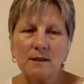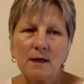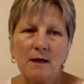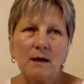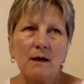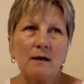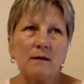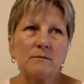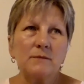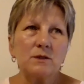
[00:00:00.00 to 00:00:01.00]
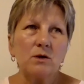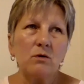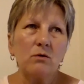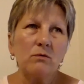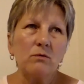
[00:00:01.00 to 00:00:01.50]
Mm-hmm. Um,
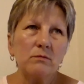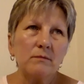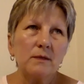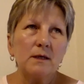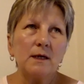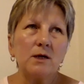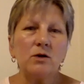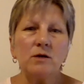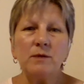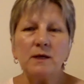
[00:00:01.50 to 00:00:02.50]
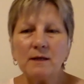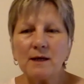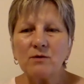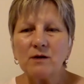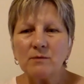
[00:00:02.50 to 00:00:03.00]
so it could mean that
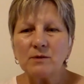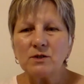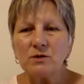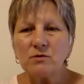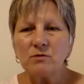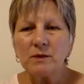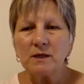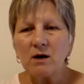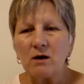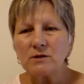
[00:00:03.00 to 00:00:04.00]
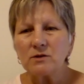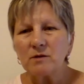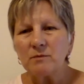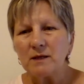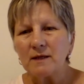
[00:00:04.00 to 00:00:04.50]
we're number two, but it also
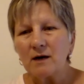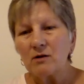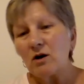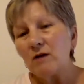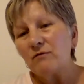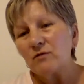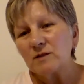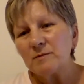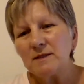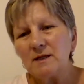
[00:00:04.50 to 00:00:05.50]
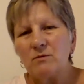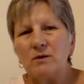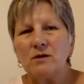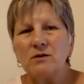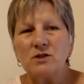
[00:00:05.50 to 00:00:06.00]
could mean that our law enforcement did a
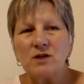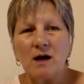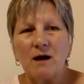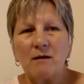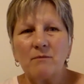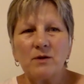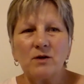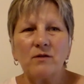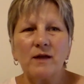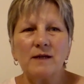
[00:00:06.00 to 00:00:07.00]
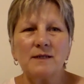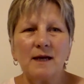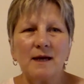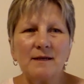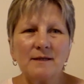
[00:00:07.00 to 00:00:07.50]
really good job, you know, yeah. that
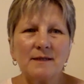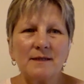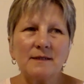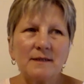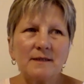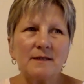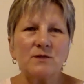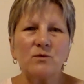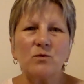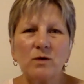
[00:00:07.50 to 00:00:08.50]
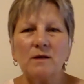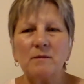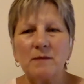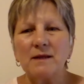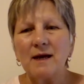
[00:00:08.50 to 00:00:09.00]
day. It, it doesn't really
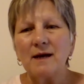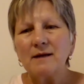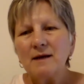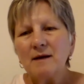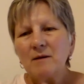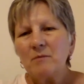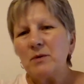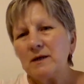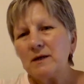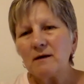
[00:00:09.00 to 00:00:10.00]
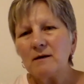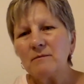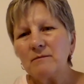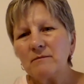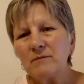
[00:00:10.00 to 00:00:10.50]
mean that but
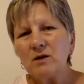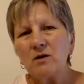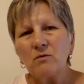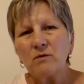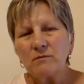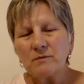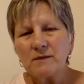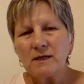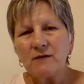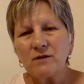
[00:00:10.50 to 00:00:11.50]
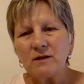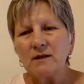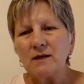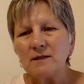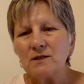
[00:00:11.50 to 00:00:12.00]
um, you know
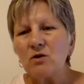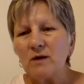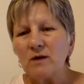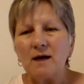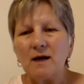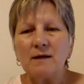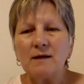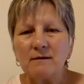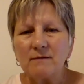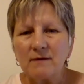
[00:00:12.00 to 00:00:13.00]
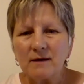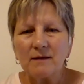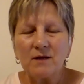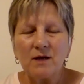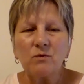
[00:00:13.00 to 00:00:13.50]
definitely it's going on and i
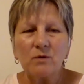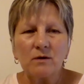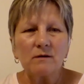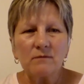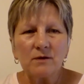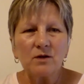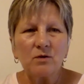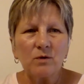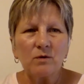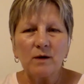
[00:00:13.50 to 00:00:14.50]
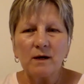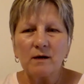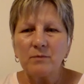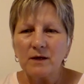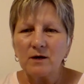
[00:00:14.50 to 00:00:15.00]
think we're you know we're right
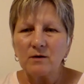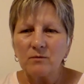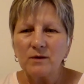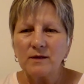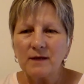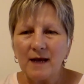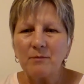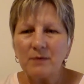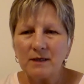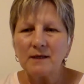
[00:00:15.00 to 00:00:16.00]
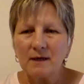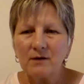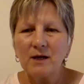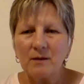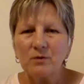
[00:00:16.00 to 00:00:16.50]
up there with it happening in our
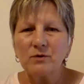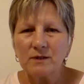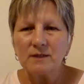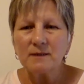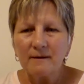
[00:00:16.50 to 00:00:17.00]
neighborhoods